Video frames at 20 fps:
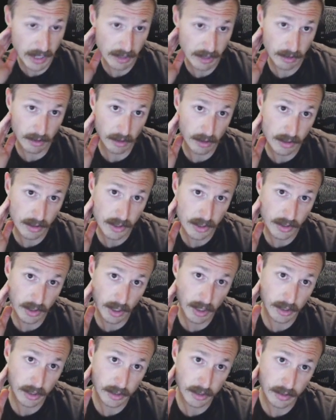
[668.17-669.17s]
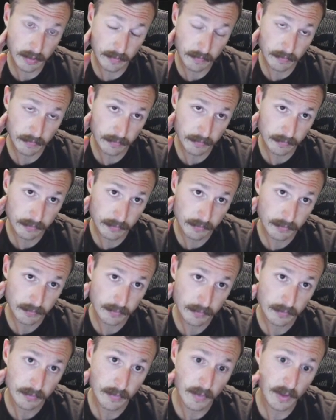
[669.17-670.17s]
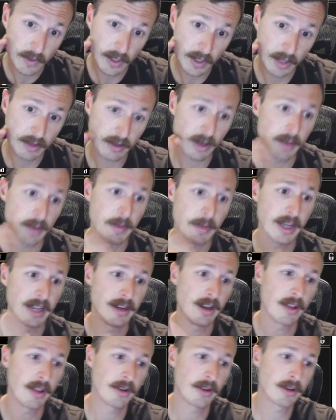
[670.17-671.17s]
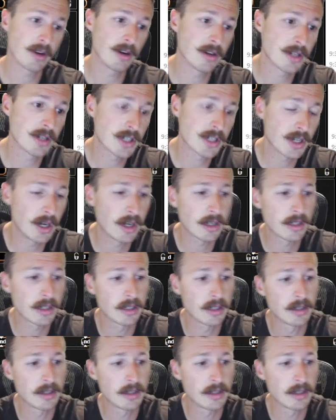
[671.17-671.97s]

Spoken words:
a Construct. And then they're going to make another Construct.